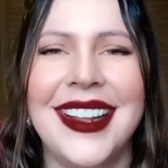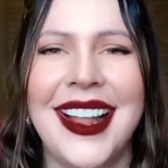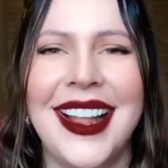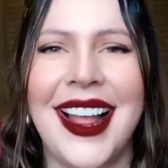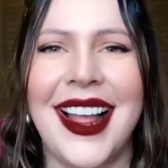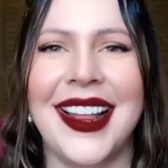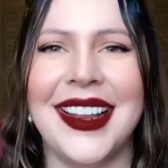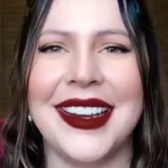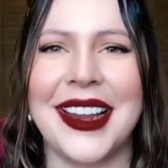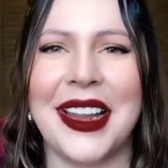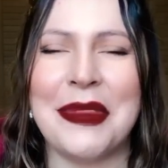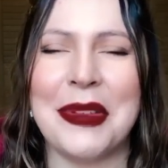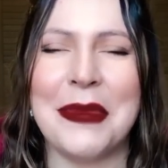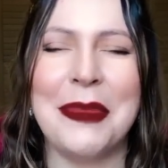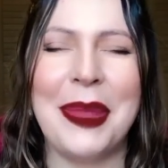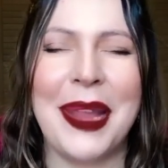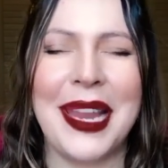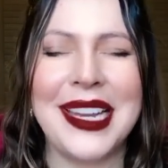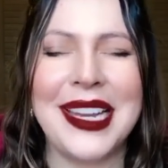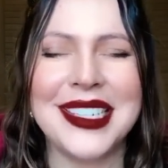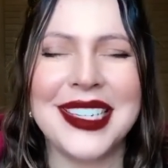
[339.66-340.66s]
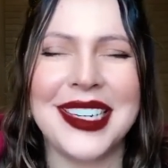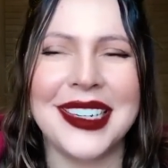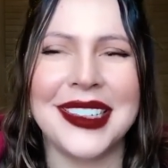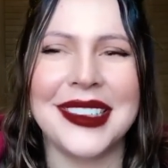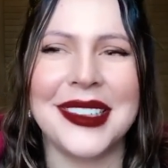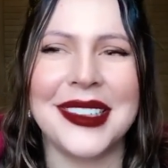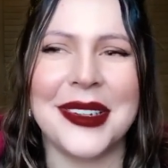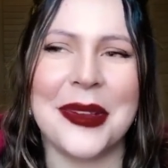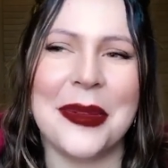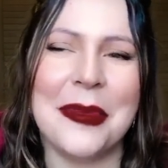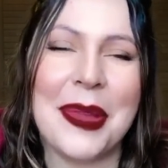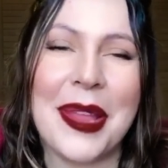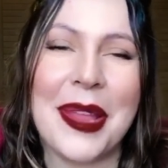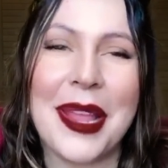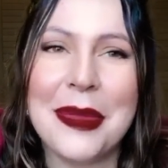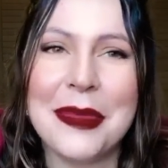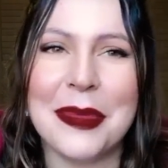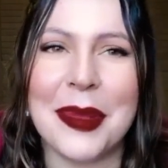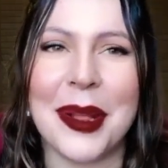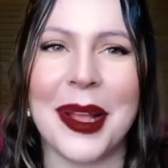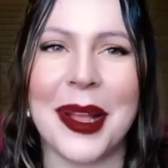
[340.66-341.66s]
And I've been painting a little
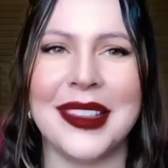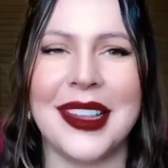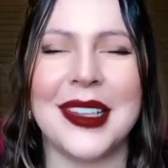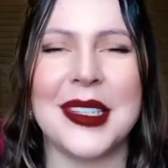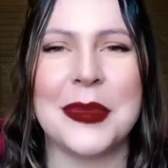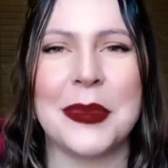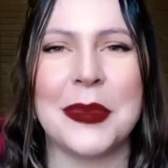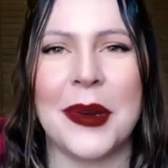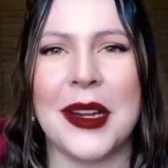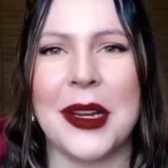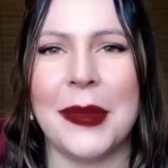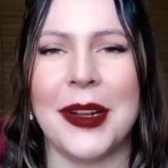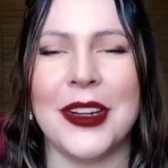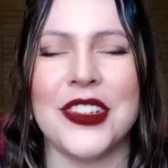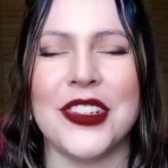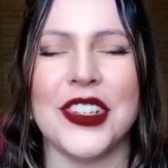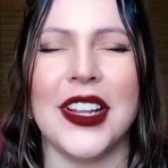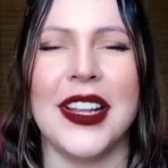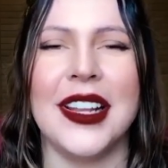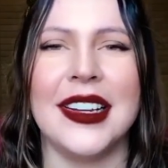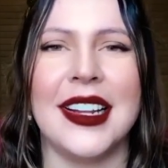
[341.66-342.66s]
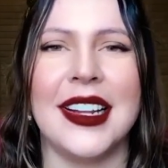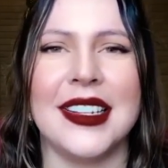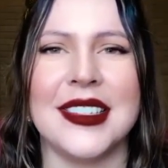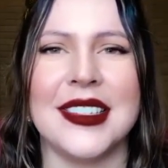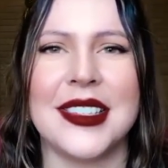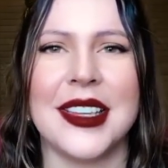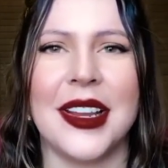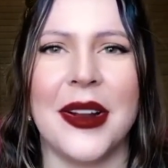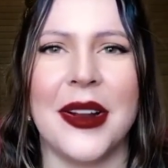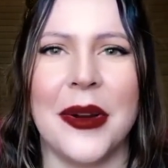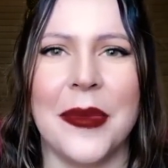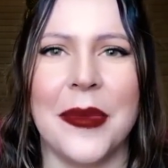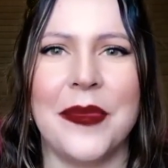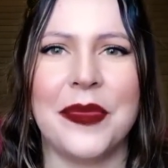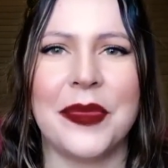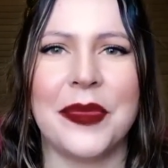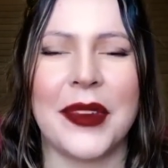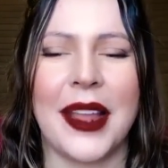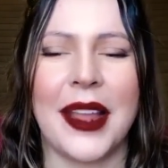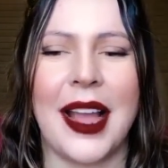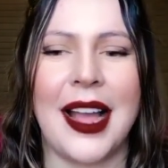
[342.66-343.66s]
bit, but that's pretty much it. And so
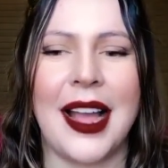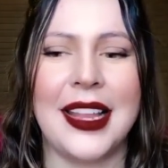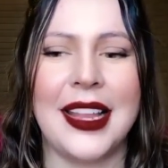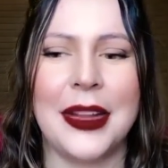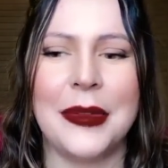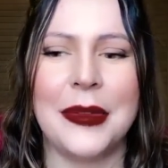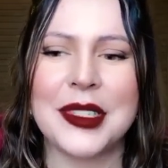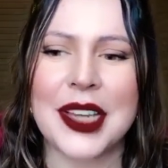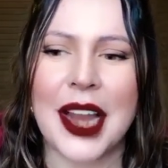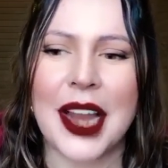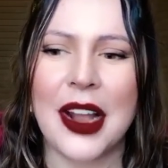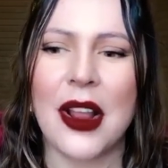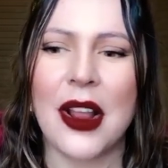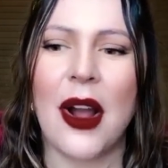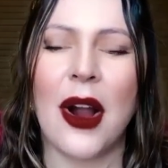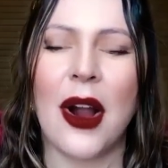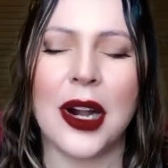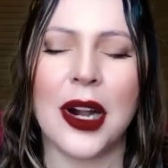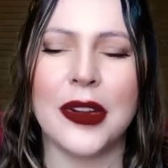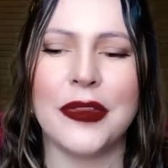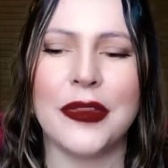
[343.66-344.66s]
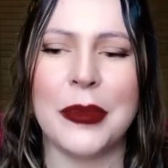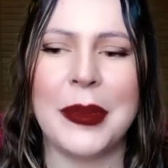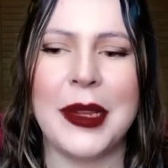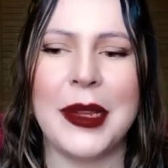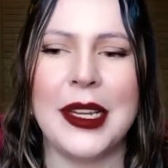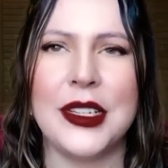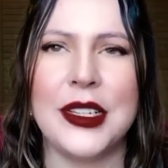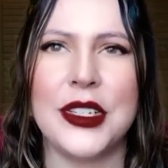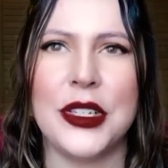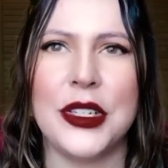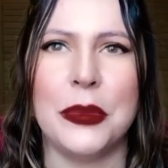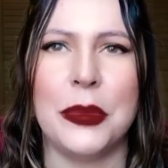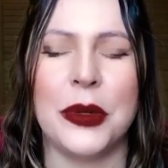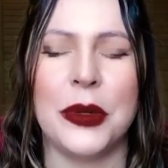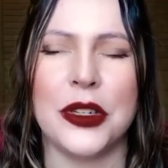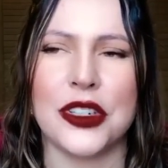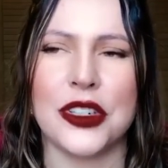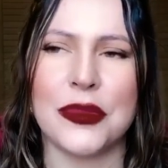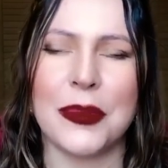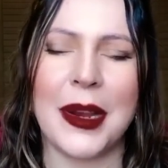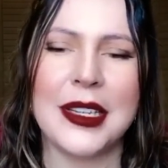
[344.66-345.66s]
it was kind of hard for me to
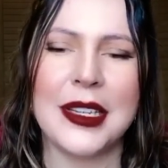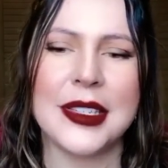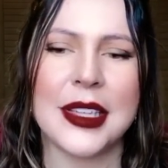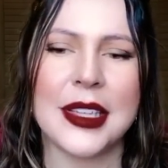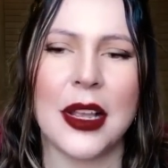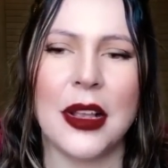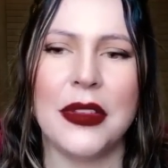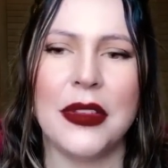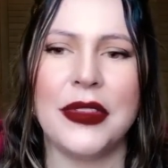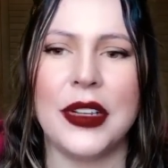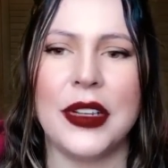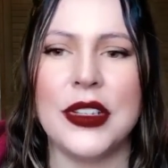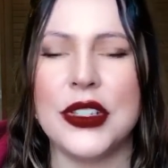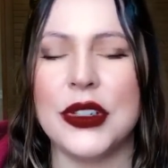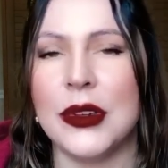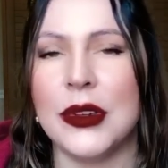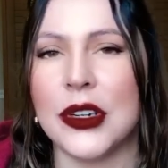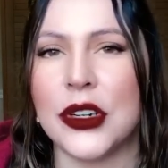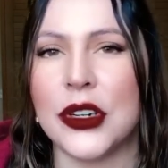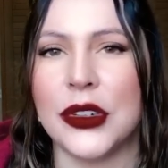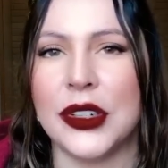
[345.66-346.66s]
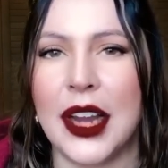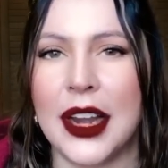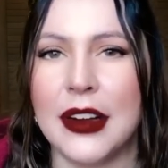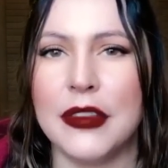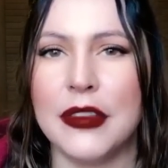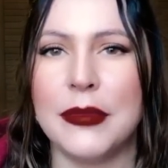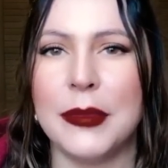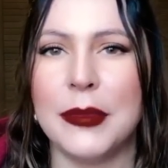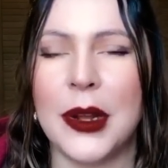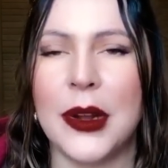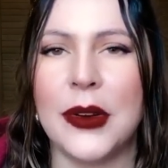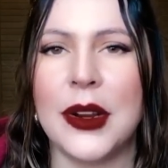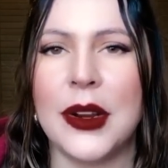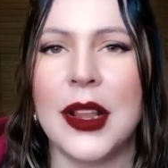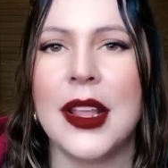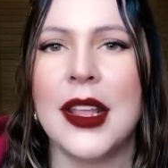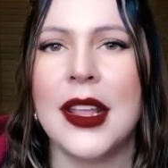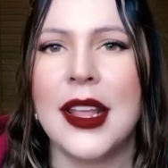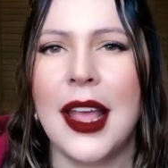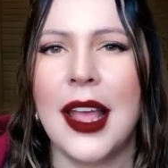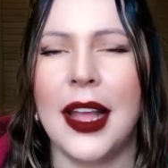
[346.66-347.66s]
push myself into a creative mode
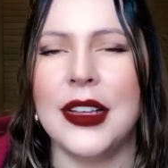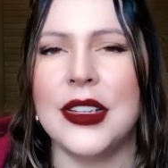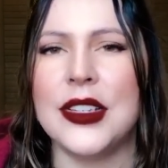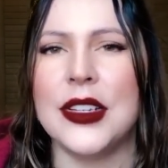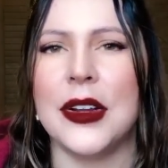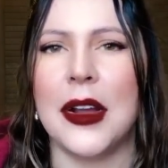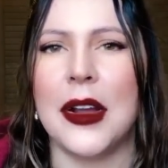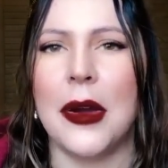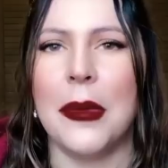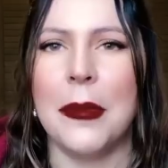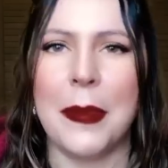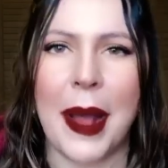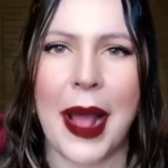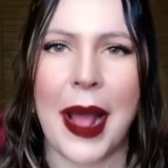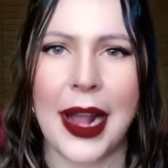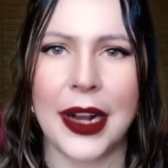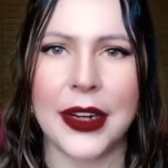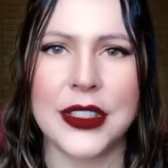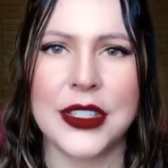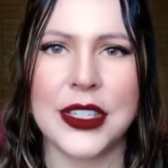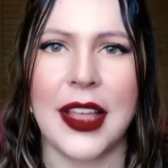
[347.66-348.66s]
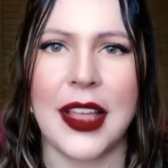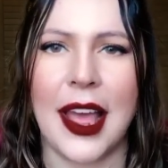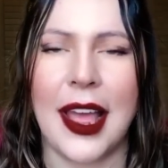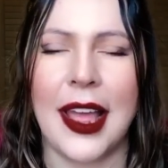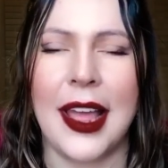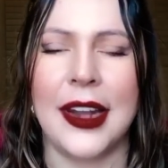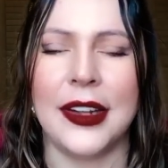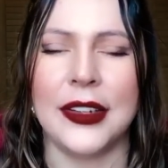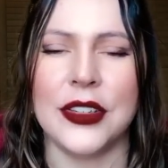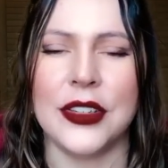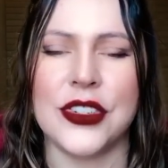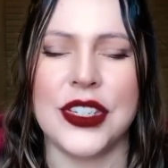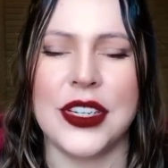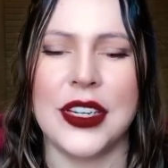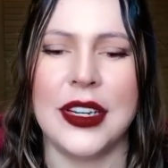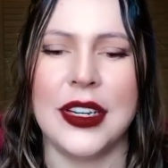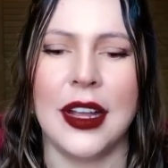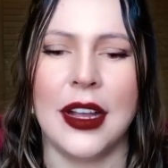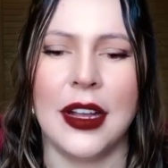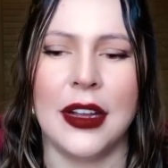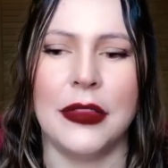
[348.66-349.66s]
and to go back to that
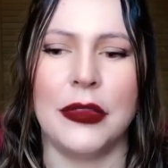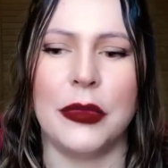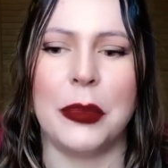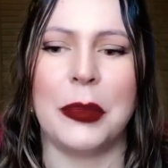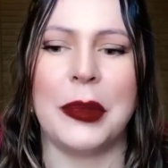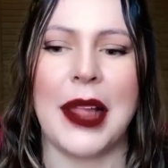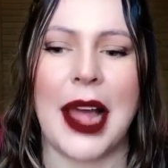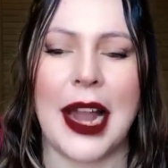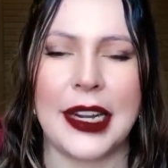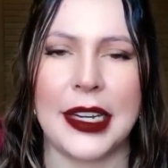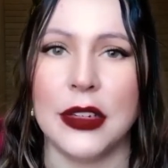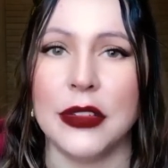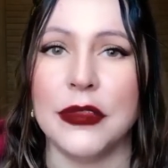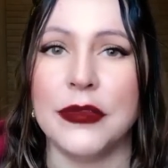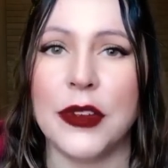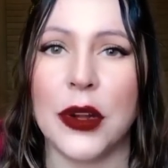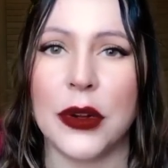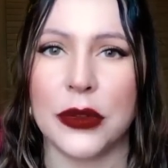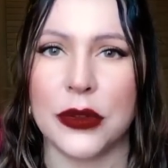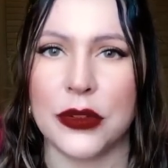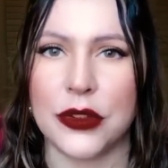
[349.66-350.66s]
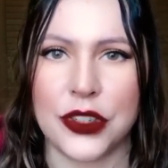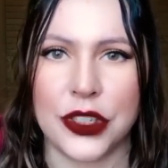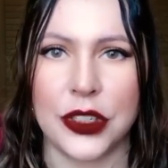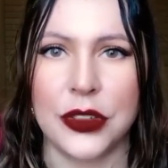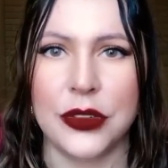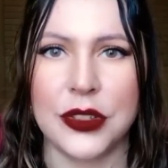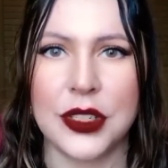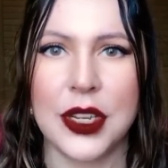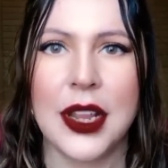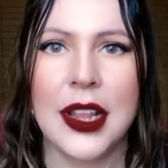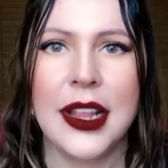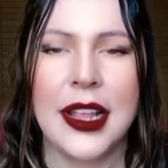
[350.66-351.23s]
energy of planning a photo shoot.